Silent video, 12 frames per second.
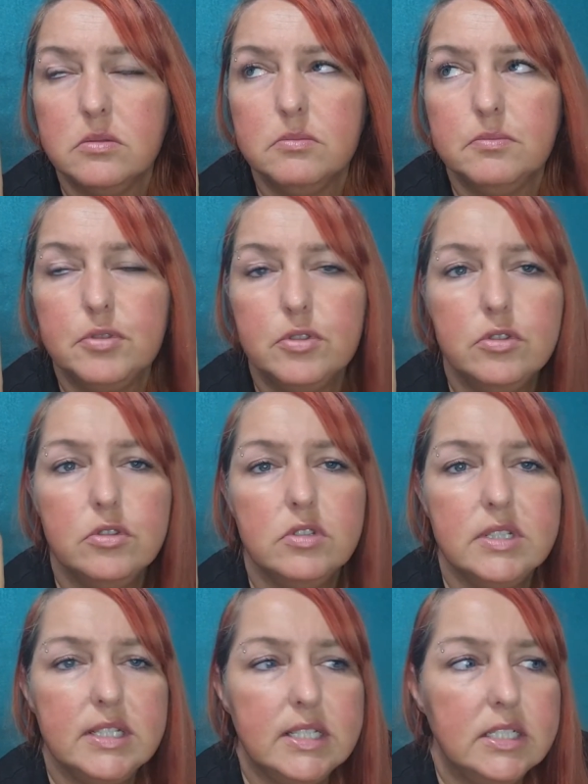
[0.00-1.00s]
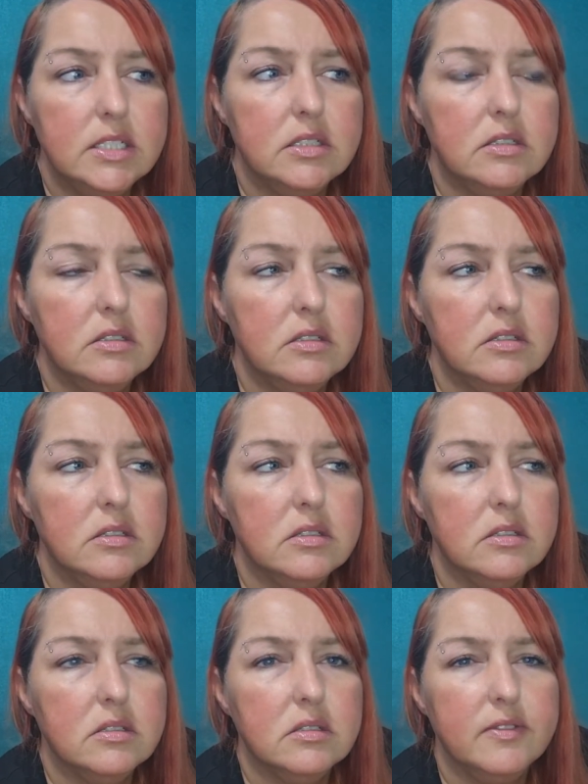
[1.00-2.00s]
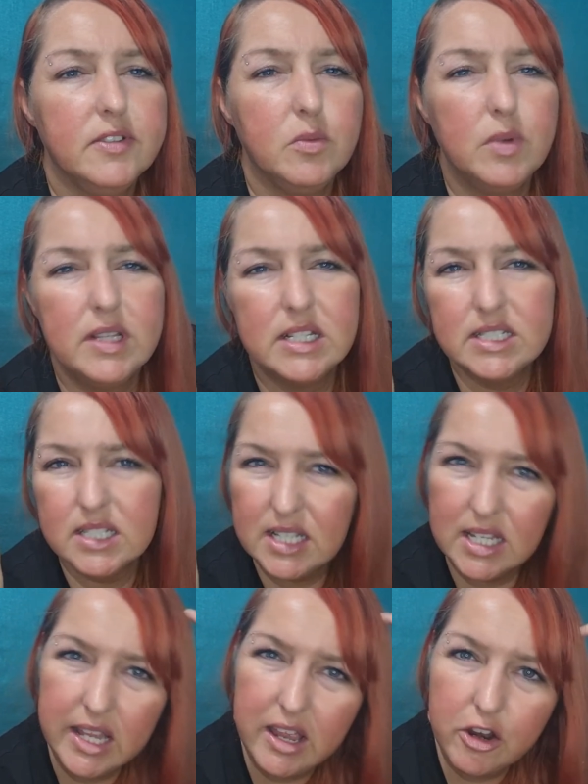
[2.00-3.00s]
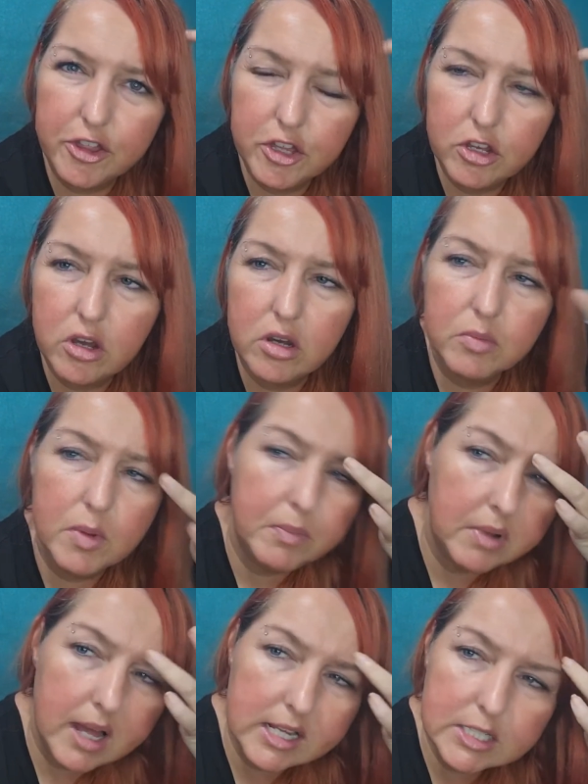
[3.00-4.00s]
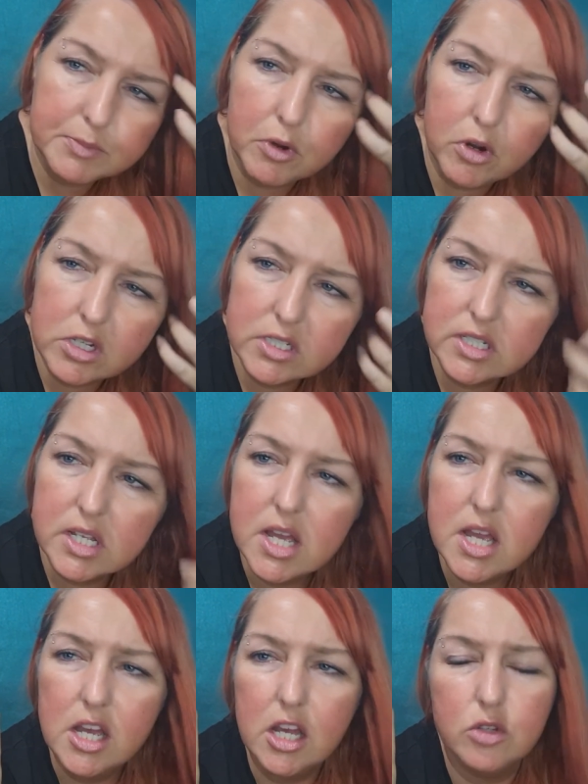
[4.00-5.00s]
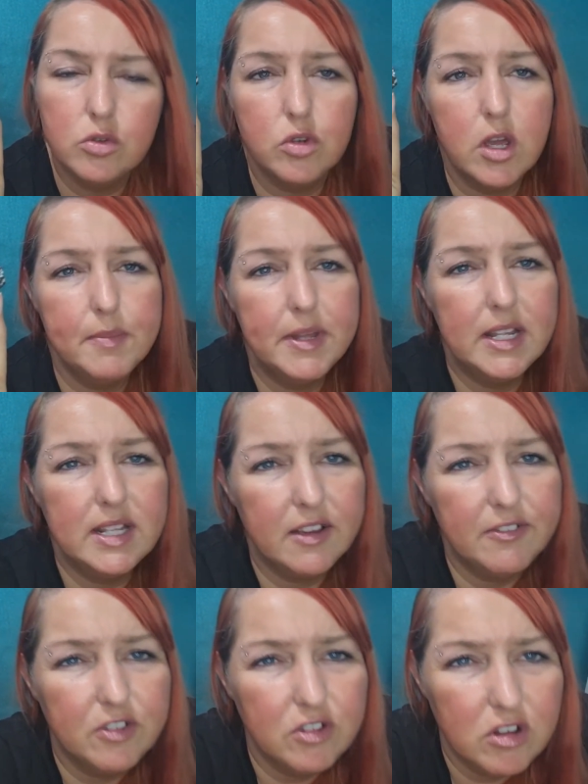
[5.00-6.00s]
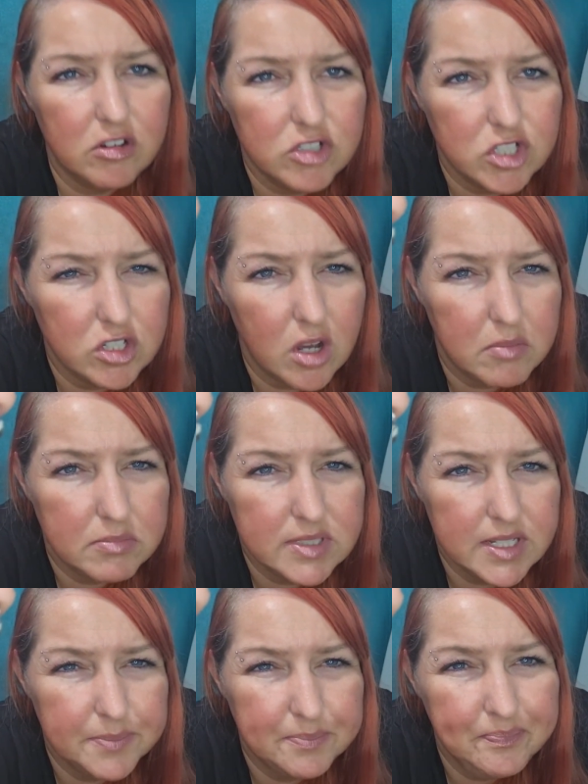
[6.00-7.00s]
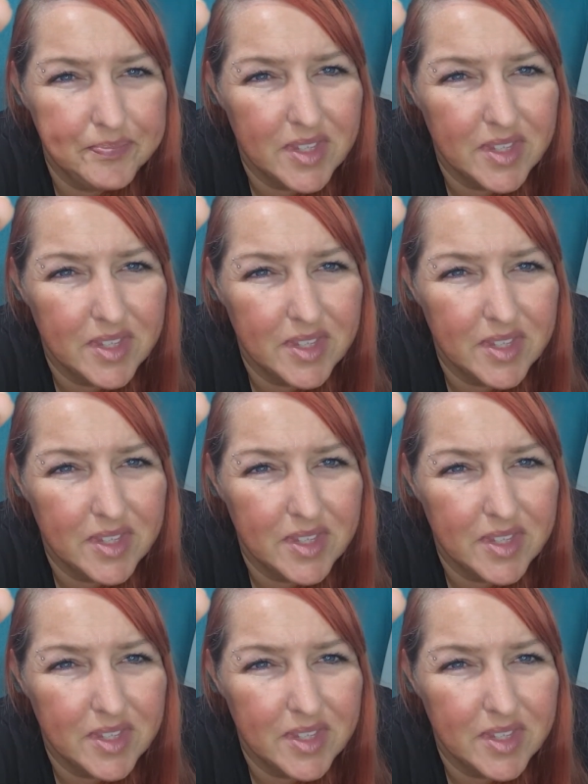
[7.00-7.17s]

Blue, green. I've got one that's like an earthy colour with black spots. I don't know how many different colours it comes in.